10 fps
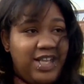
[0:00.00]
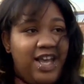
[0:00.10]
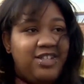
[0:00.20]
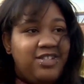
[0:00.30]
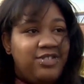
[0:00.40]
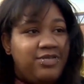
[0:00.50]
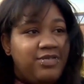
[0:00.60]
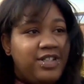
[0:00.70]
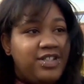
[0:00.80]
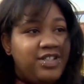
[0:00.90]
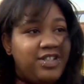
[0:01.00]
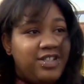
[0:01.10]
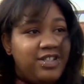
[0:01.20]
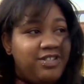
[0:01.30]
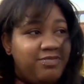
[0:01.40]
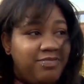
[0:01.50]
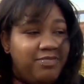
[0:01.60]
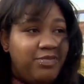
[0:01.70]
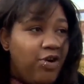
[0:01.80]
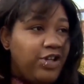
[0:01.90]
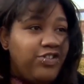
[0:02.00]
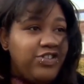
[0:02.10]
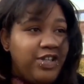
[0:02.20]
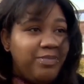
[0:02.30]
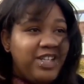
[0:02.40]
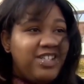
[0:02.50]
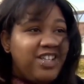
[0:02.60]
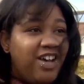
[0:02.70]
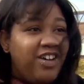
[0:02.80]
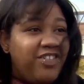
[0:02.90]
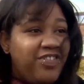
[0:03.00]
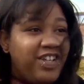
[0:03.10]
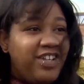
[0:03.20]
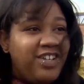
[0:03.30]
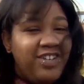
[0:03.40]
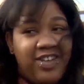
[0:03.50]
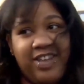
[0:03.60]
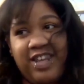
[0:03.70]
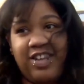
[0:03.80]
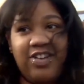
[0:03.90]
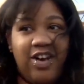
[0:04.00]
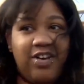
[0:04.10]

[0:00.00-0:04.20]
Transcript: a sad situation. He going through something tough and you